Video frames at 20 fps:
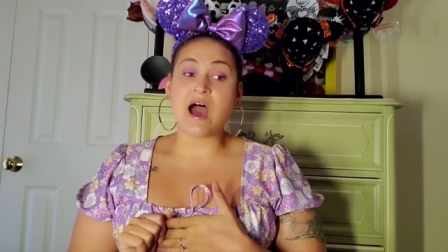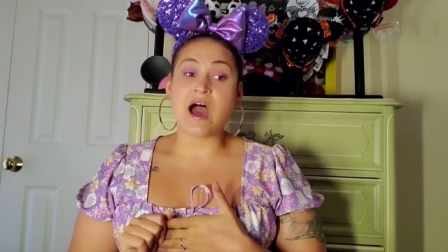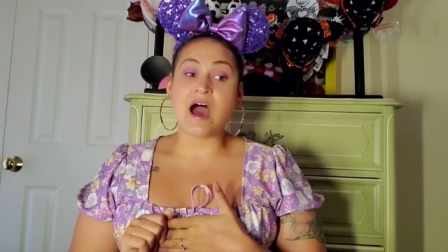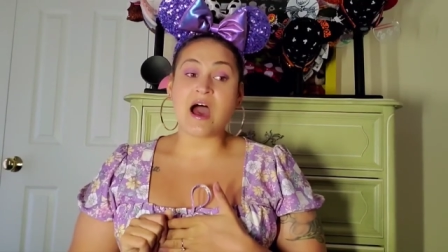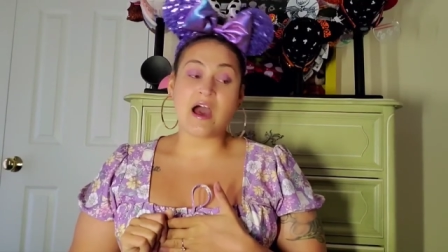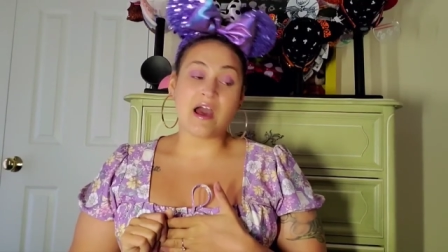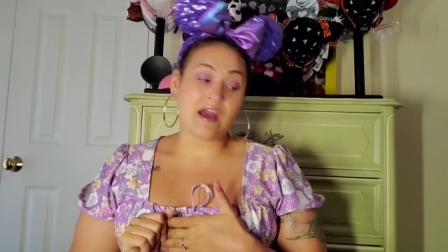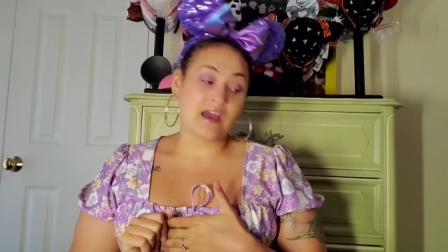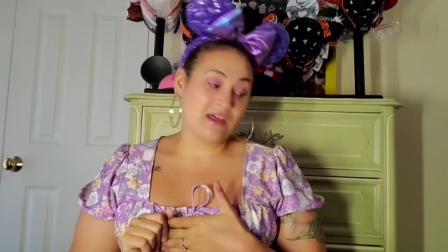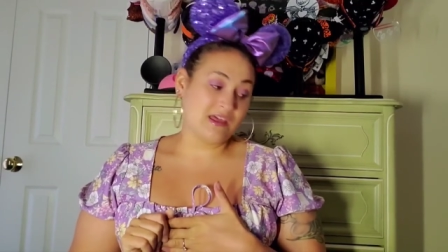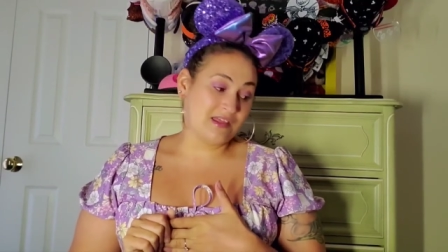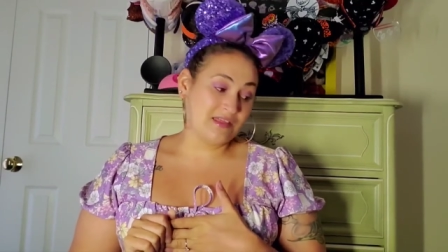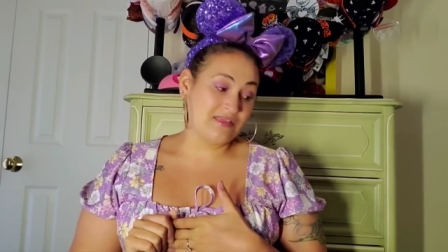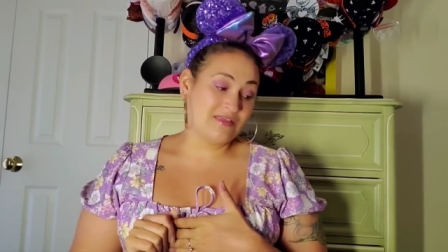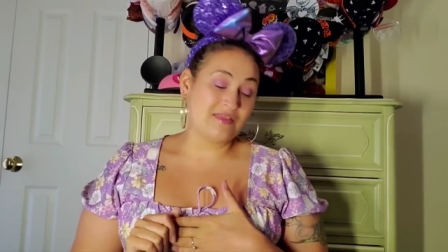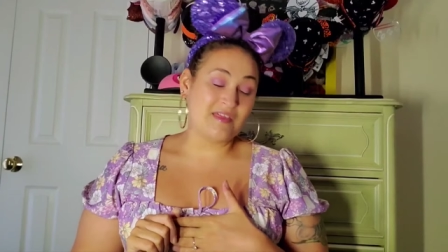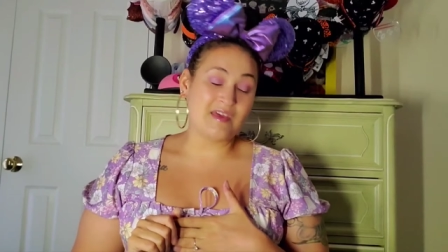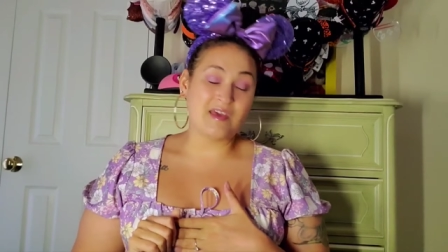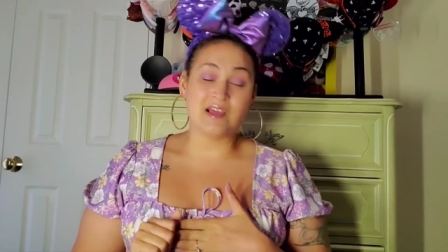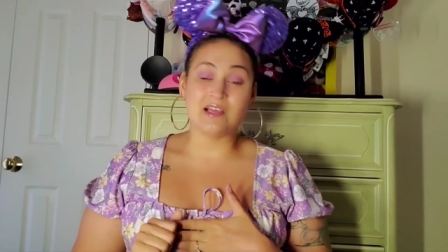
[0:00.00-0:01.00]
I
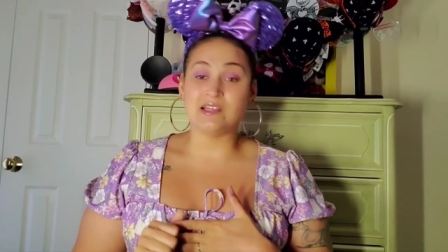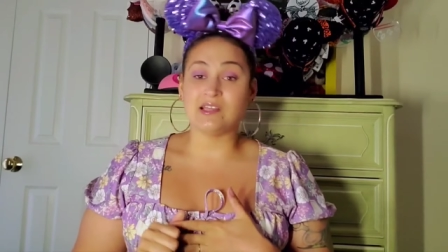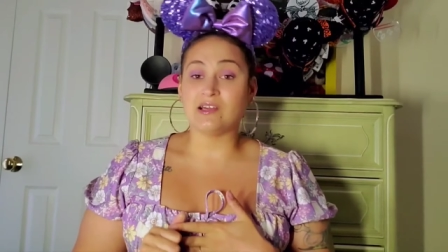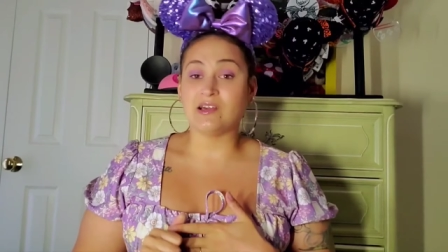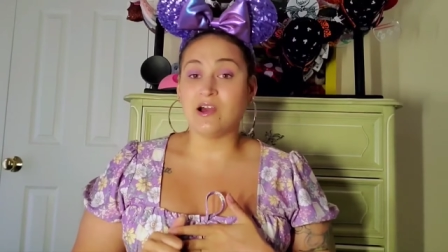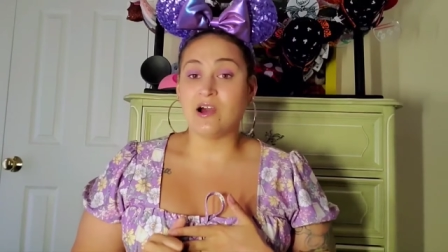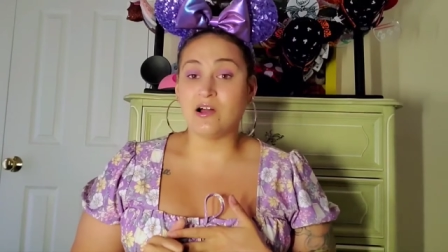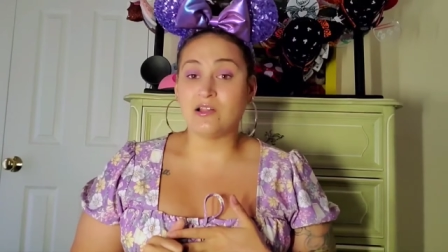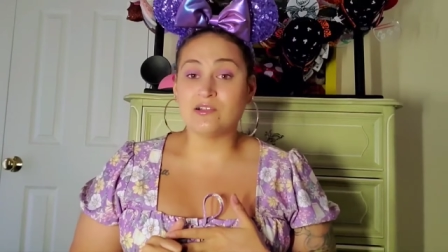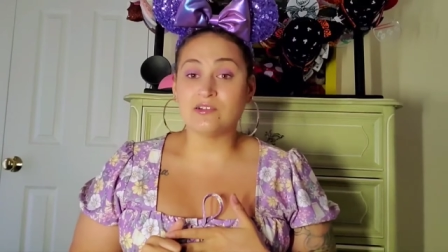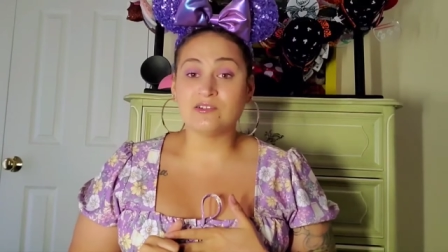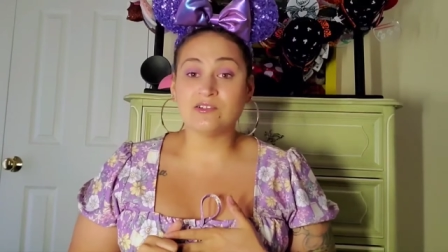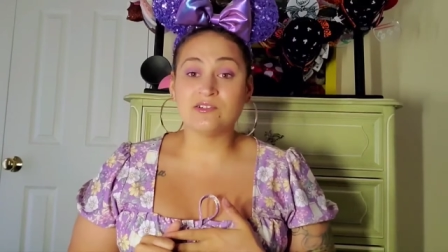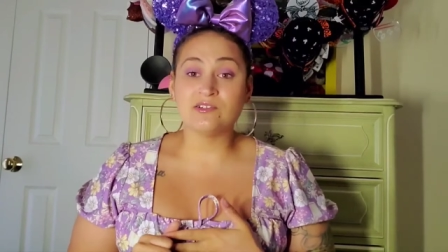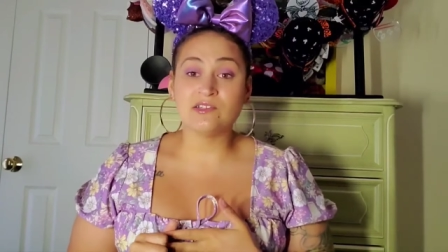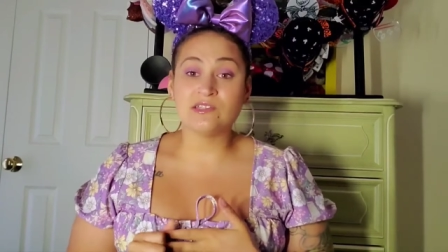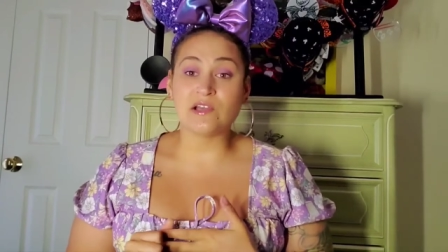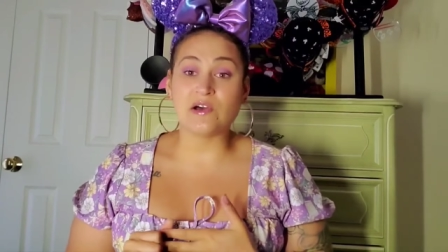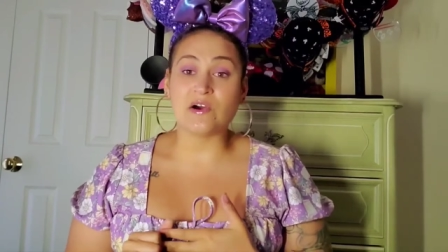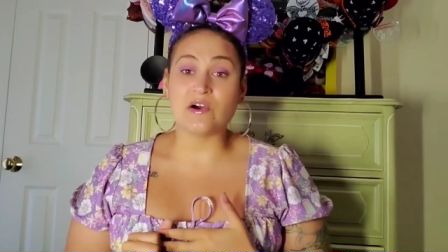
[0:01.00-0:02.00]
think the
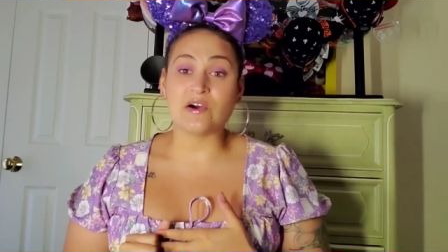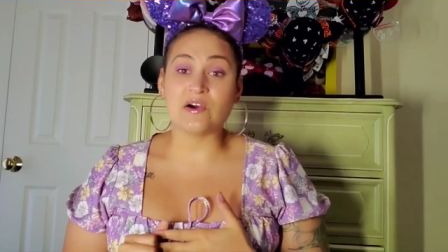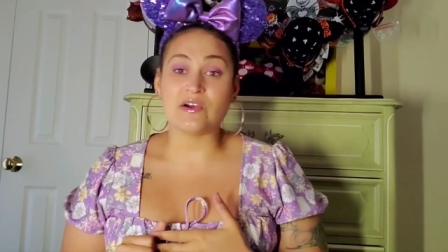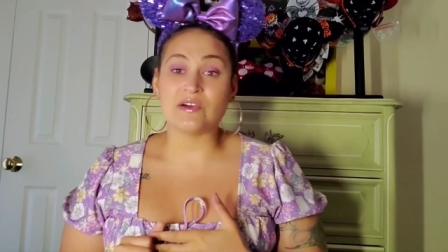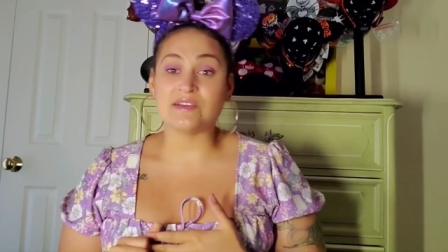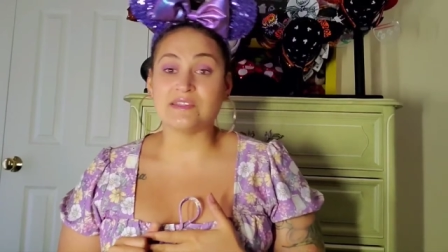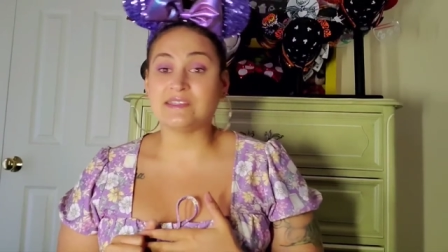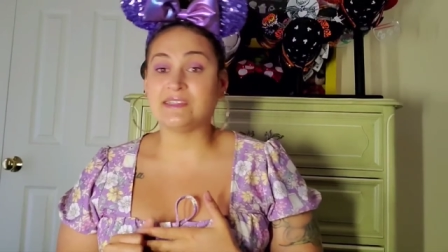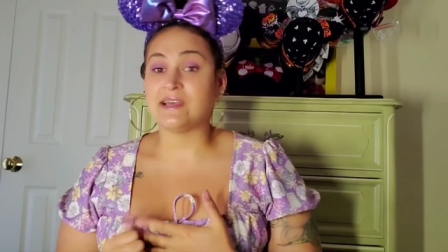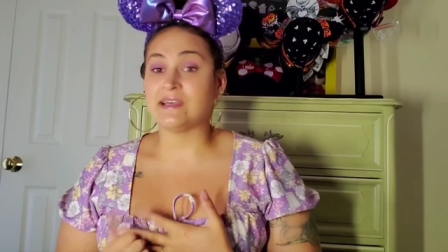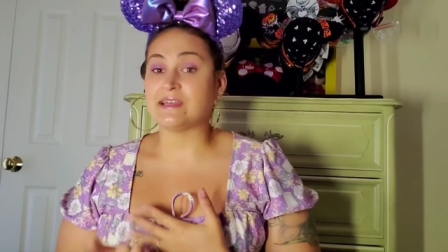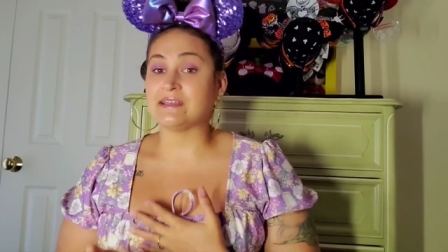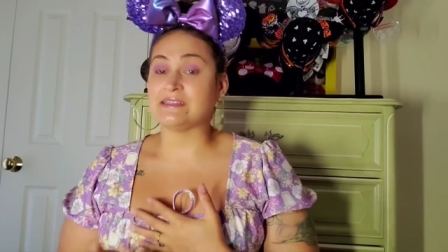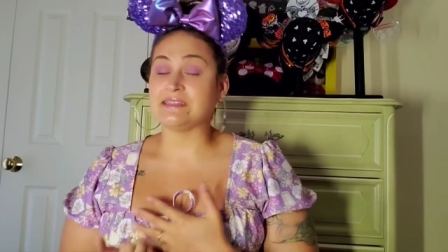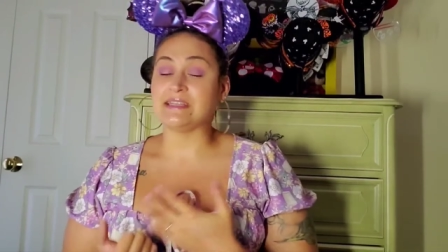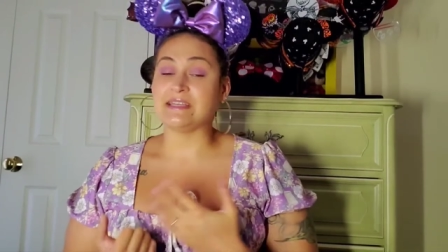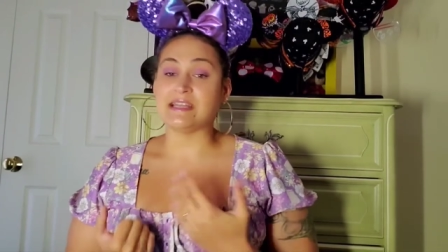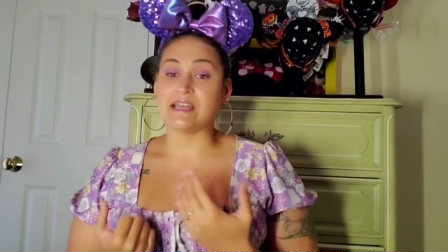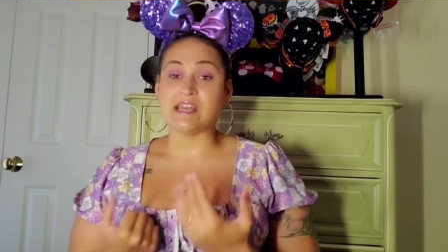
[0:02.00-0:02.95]
colors are second to